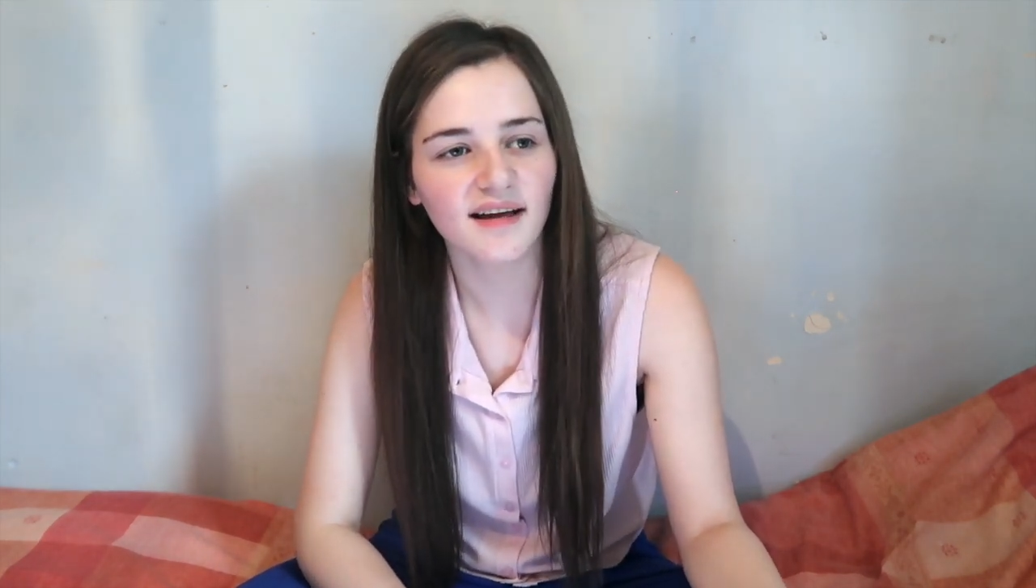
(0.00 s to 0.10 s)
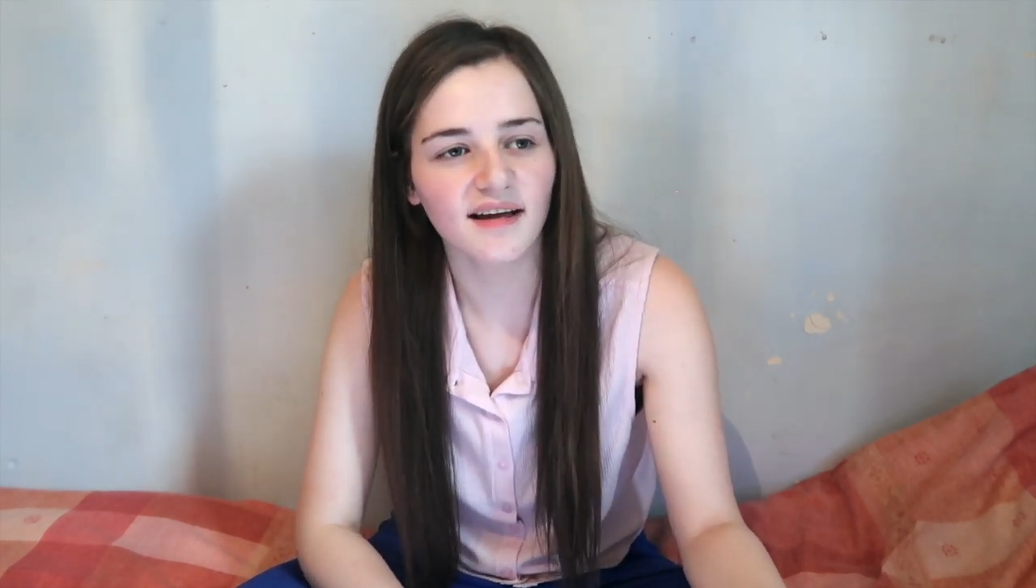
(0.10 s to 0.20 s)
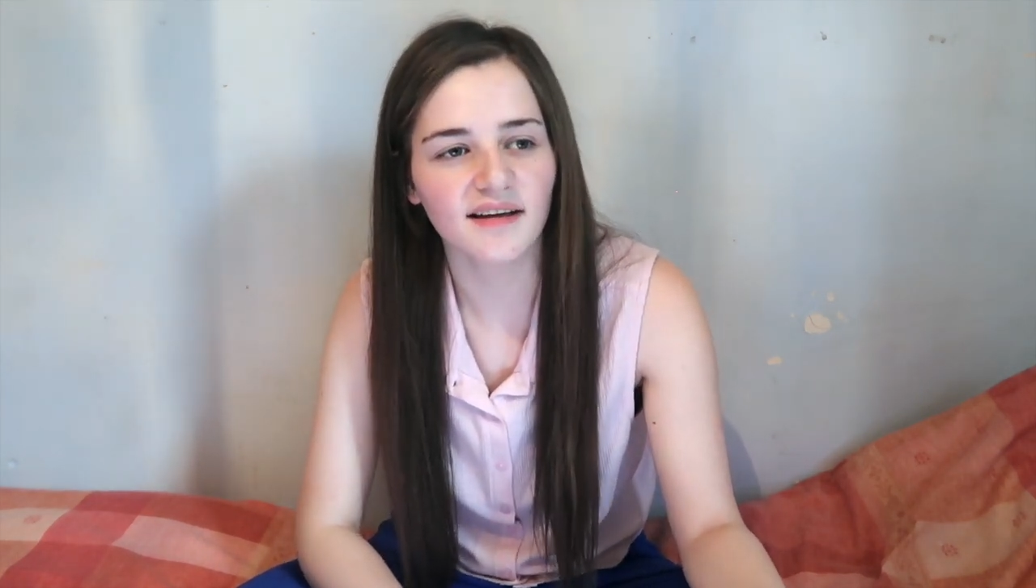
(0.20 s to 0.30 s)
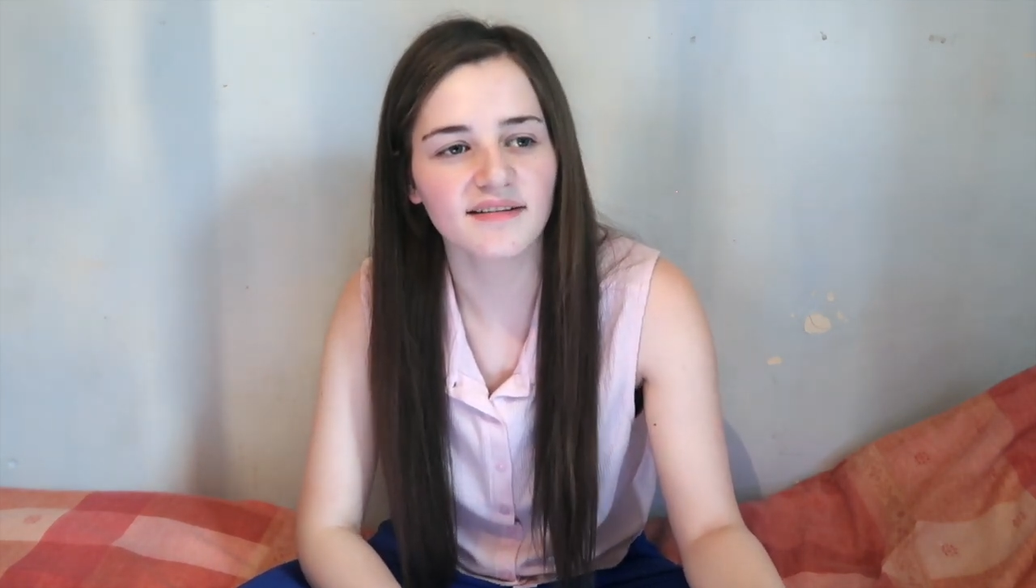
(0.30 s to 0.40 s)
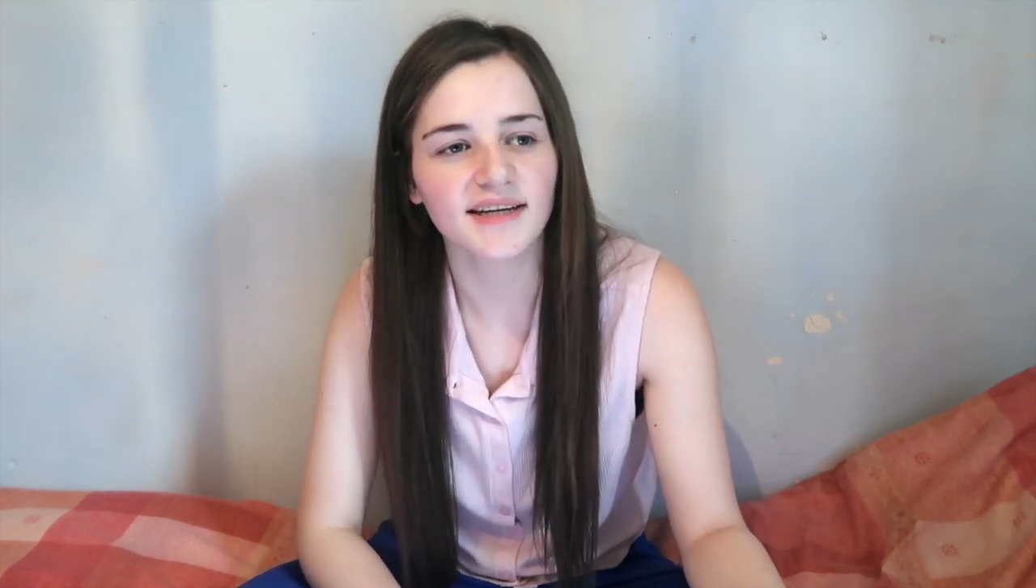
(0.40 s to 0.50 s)

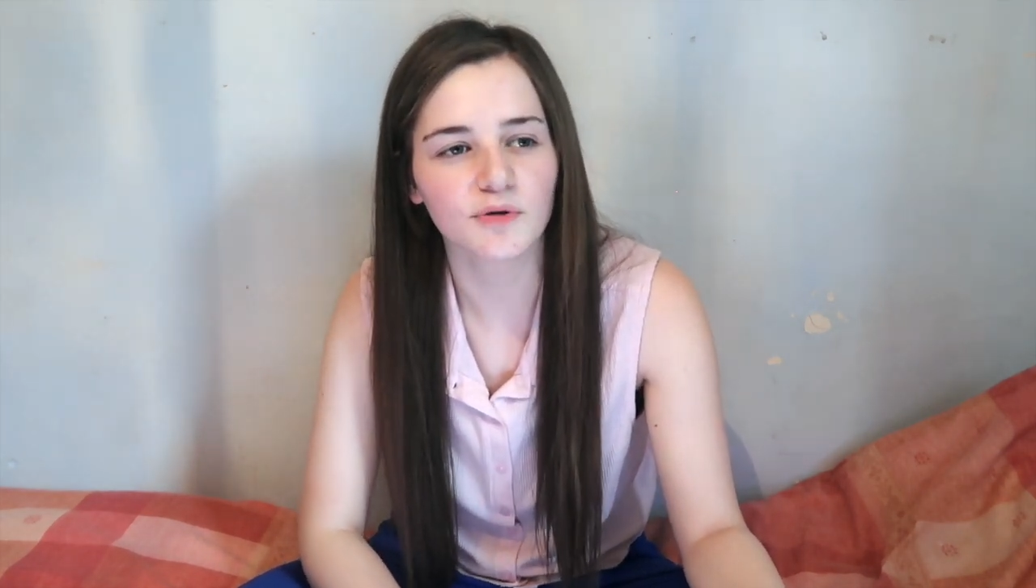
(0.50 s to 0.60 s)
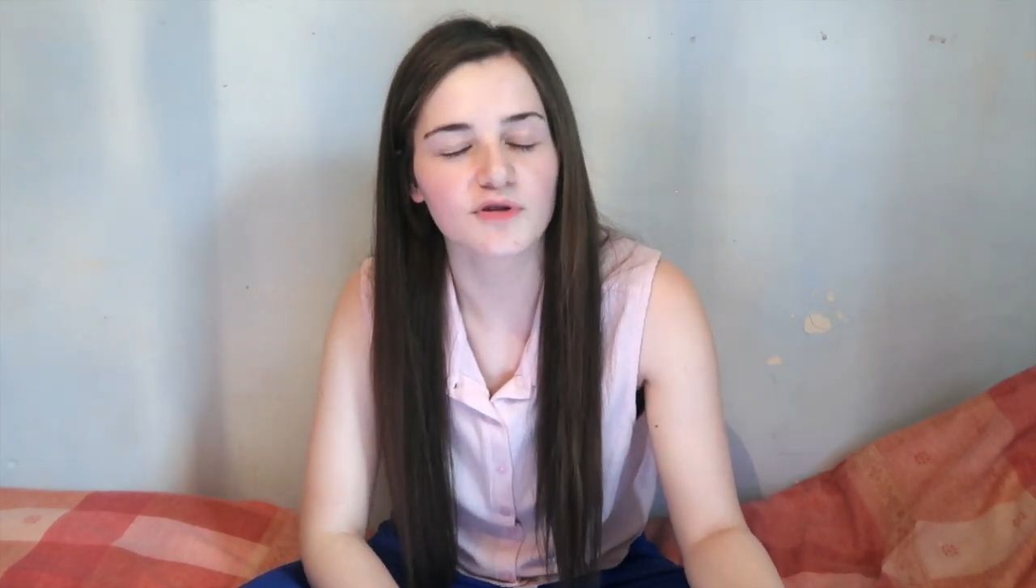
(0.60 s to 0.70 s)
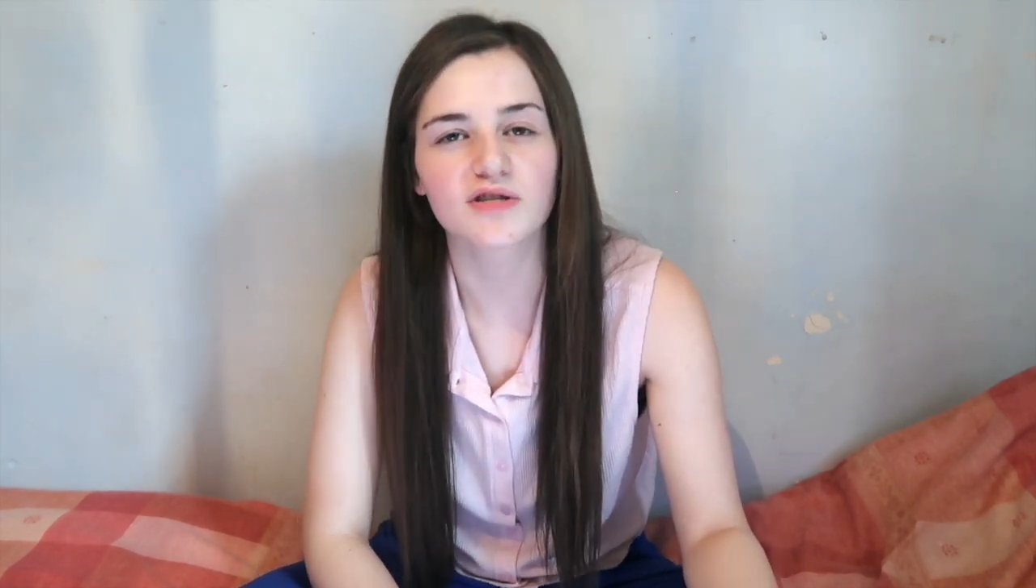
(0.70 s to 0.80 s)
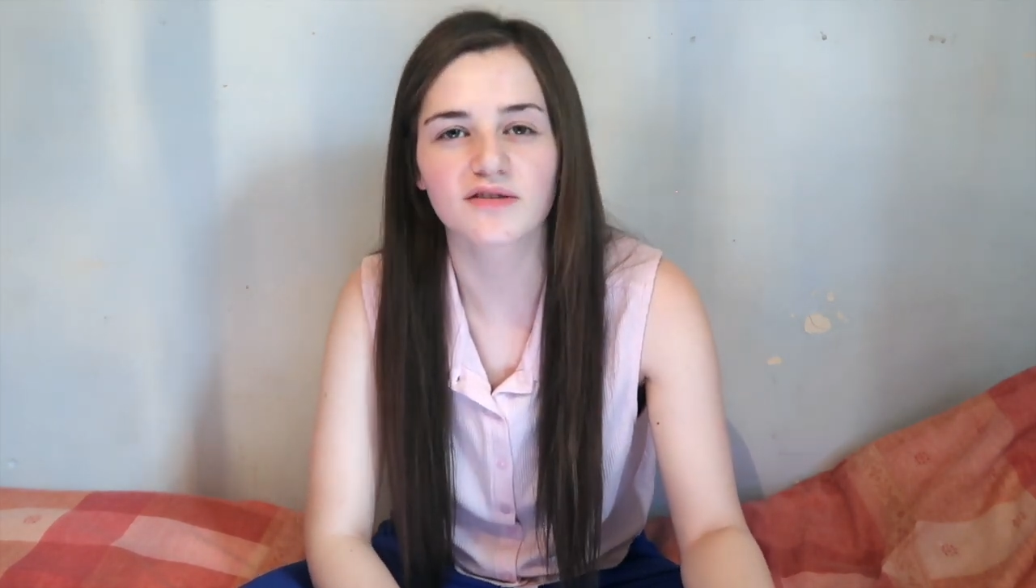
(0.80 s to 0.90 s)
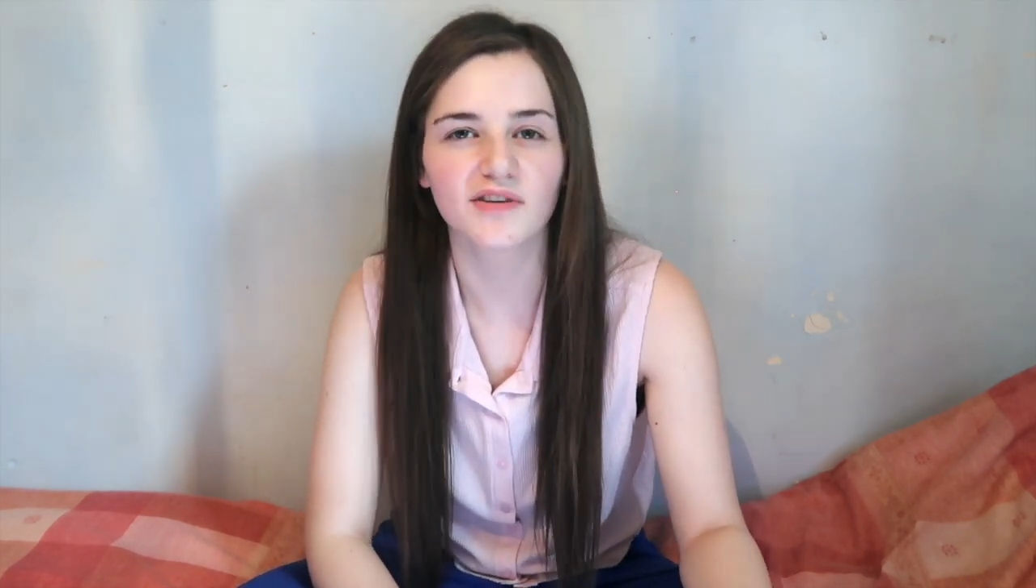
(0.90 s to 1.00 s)
and it
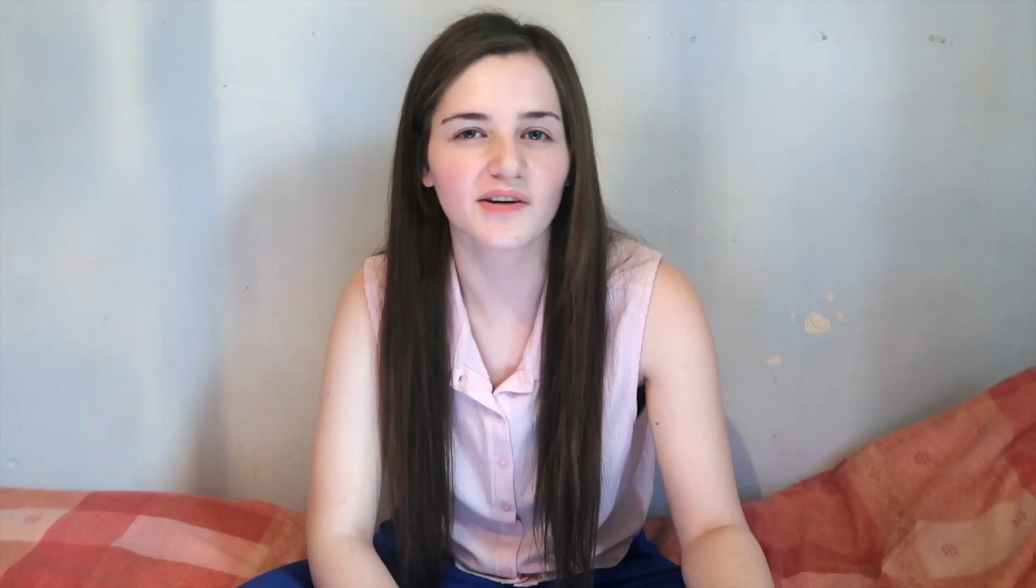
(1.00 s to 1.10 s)
will just